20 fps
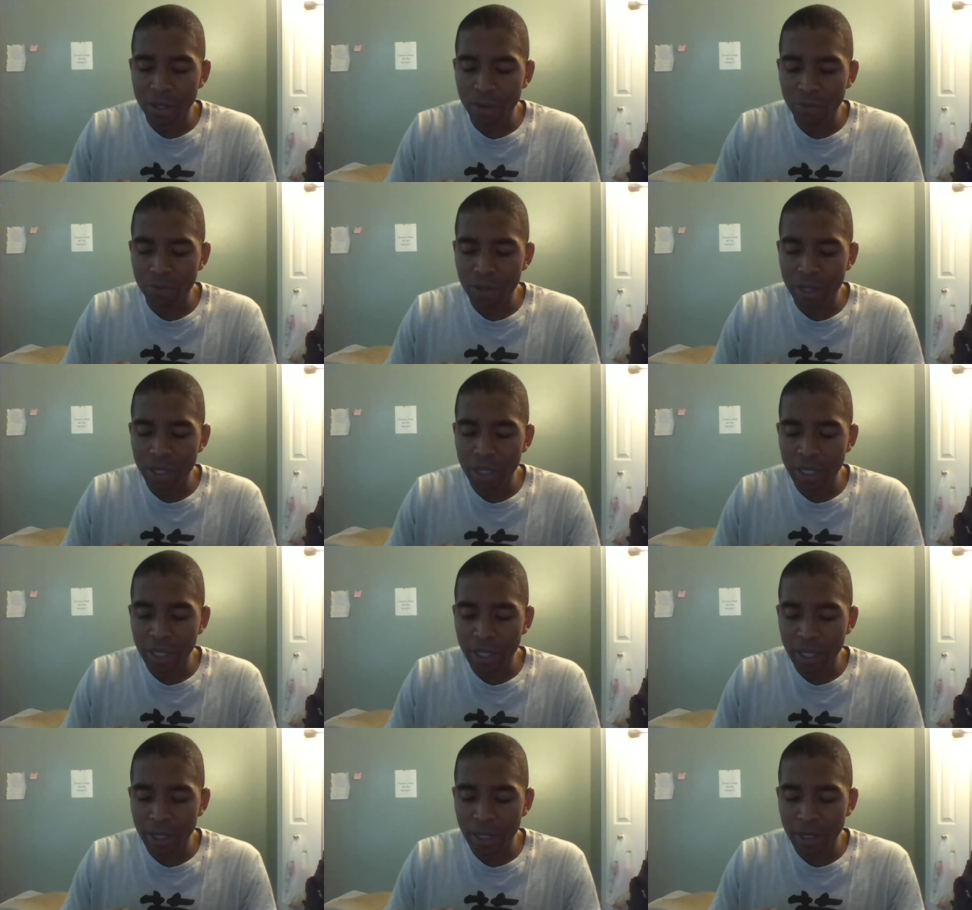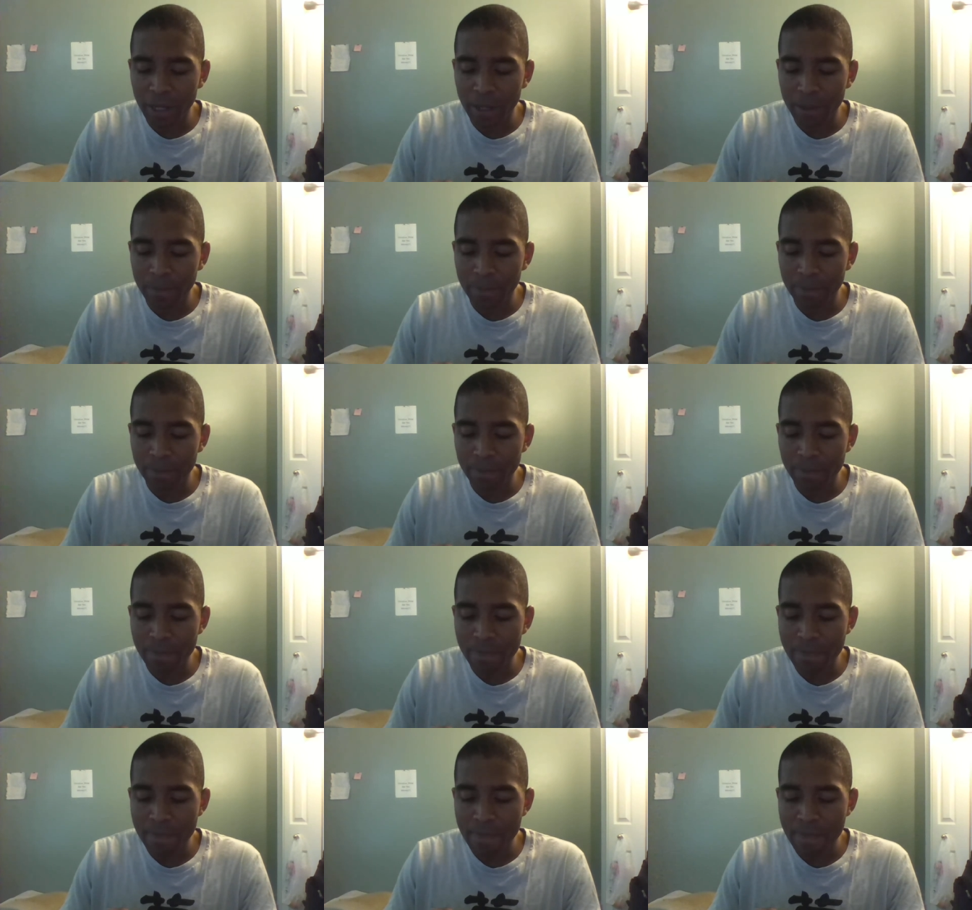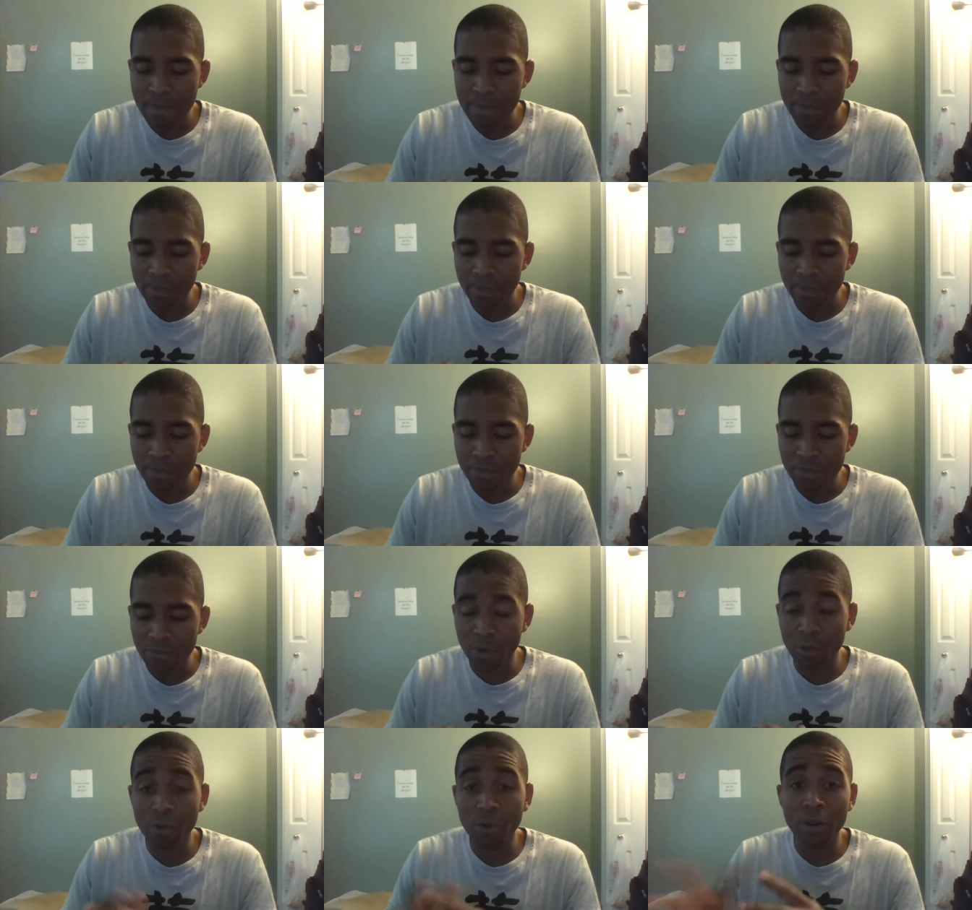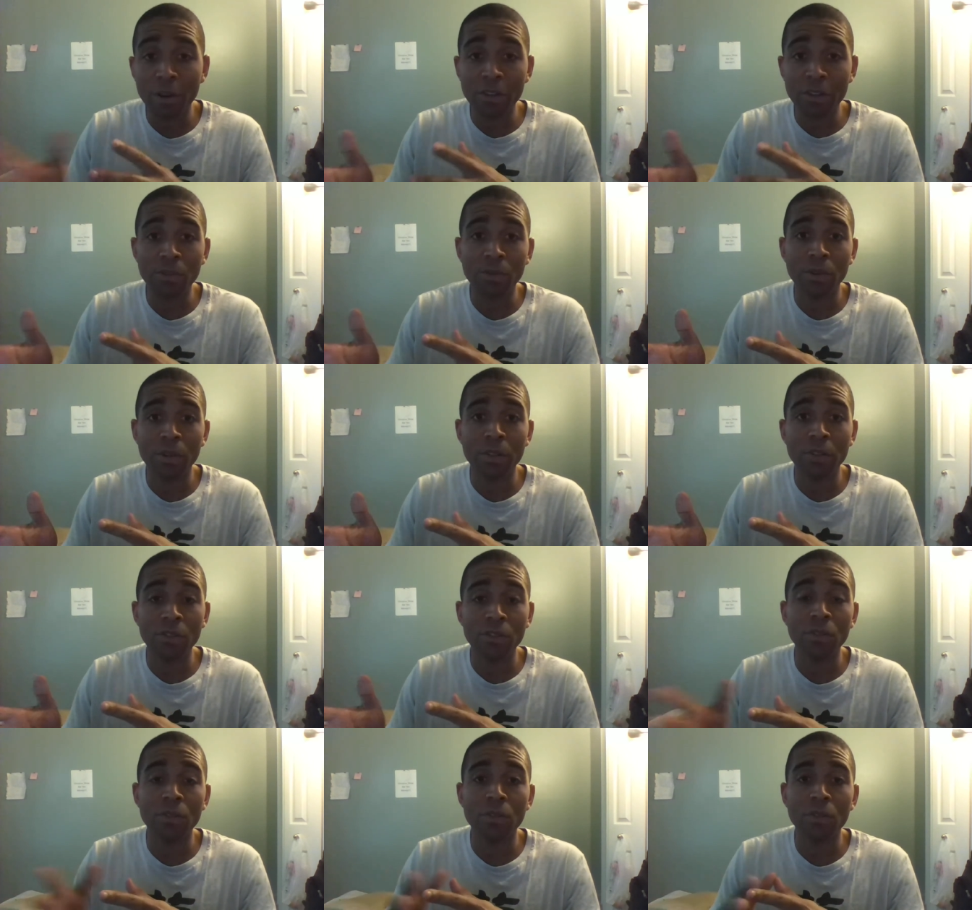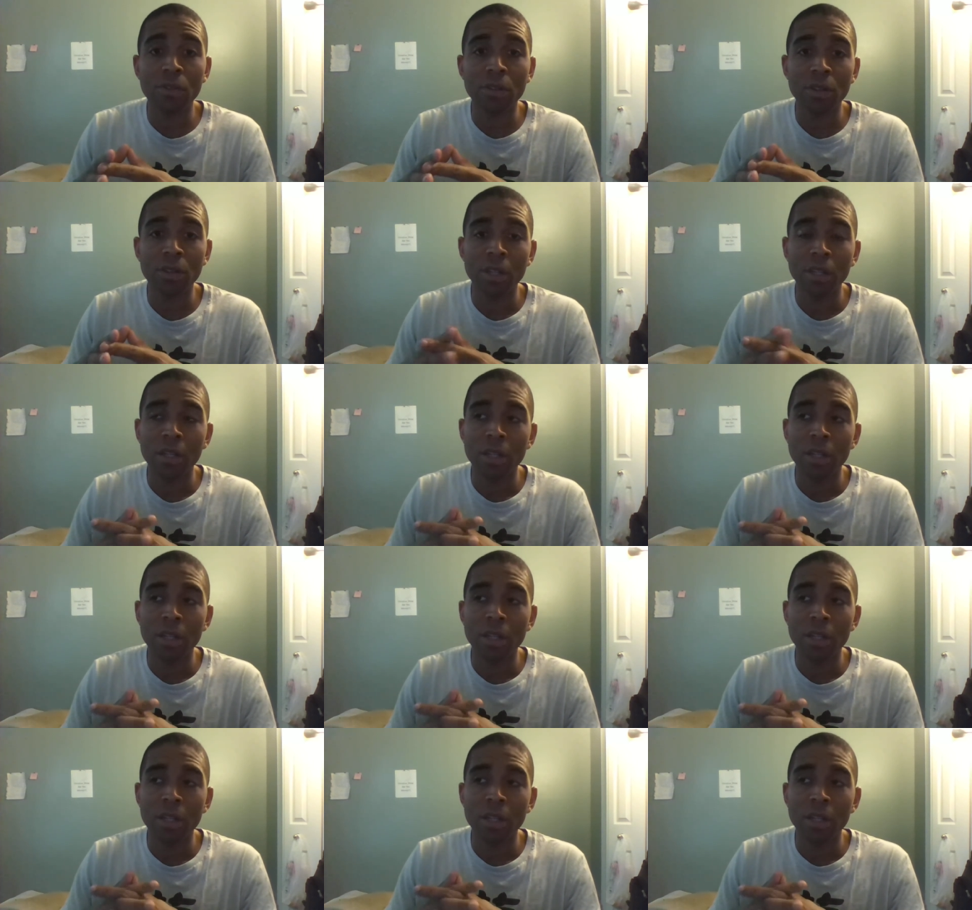I'm going to one soon.